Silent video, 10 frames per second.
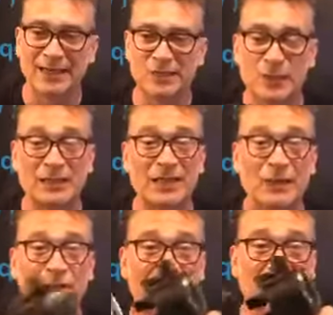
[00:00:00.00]
especially
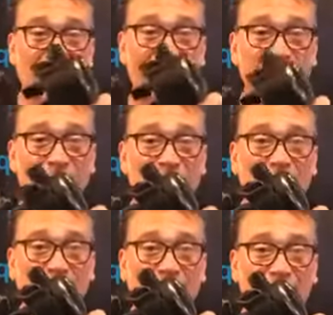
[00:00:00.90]
with the
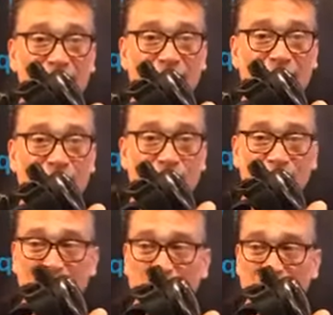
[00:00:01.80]

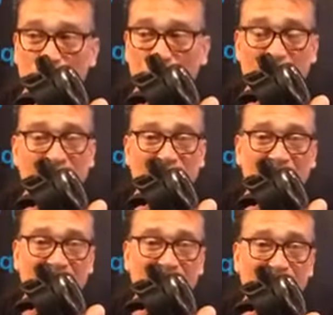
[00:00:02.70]
T3 being all
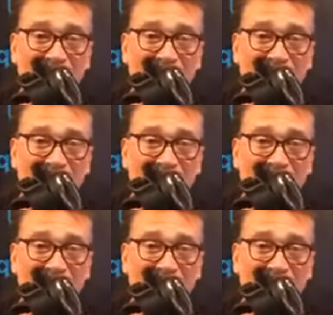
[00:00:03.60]
titanium,